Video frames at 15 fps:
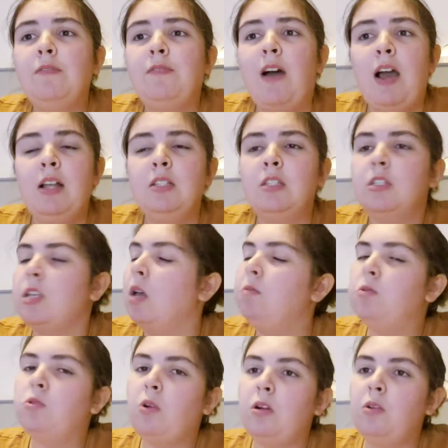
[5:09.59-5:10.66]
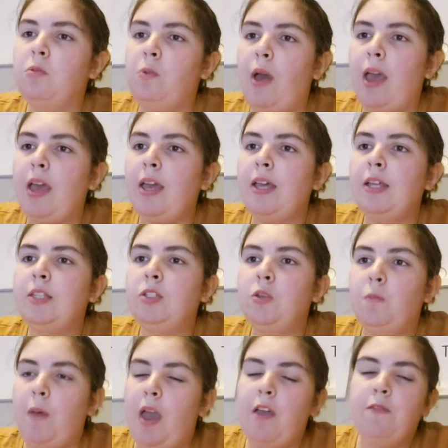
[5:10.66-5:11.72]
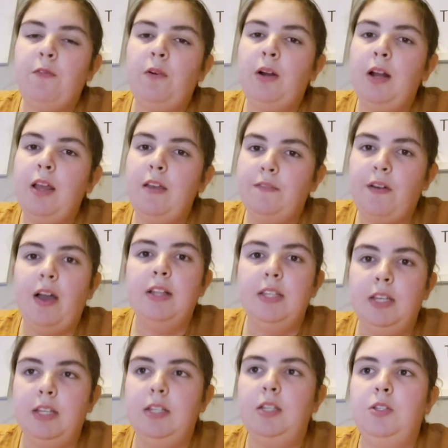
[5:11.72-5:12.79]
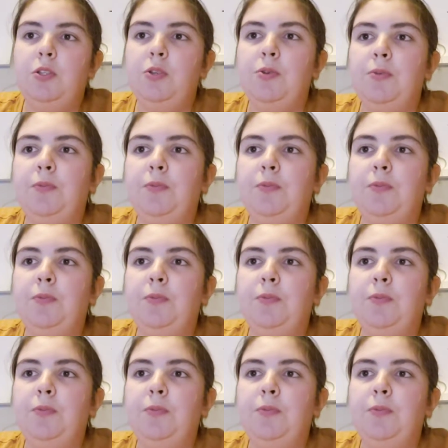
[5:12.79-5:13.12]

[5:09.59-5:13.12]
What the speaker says: find some sort of way to pay for it if I needed to.